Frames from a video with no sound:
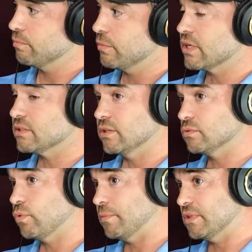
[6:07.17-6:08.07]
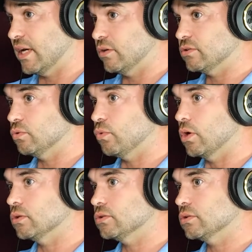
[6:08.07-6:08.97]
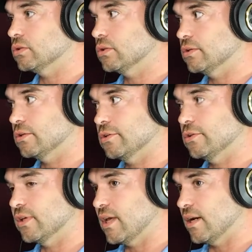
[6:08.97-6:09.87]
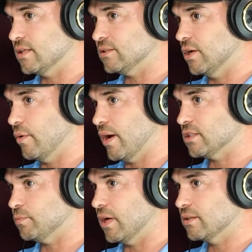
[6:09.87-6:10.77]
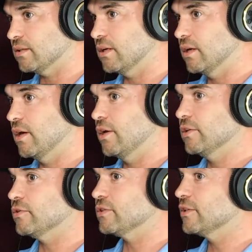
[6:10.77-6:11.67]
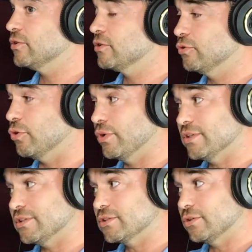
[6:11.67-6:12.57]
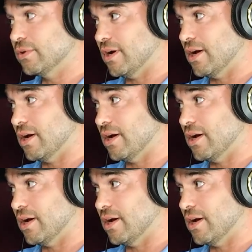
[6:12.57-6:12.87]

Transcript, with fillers: because they're just web designers who aren't looking at an SEO aspect. Yep. There's things you can do to really screw it up.